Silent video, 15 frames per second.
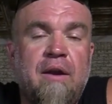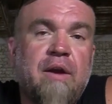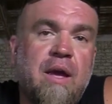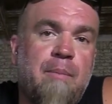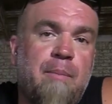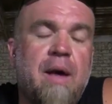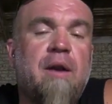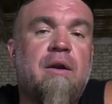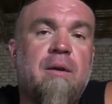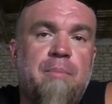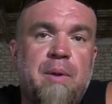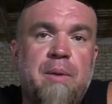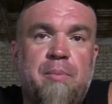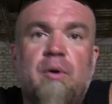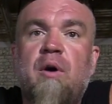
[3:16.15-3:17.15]
it'll get better,
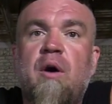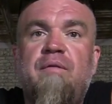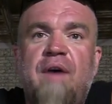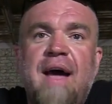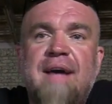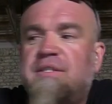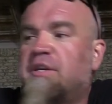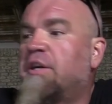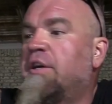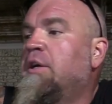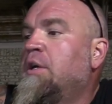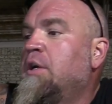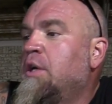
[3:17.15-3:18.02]
and people will go faster.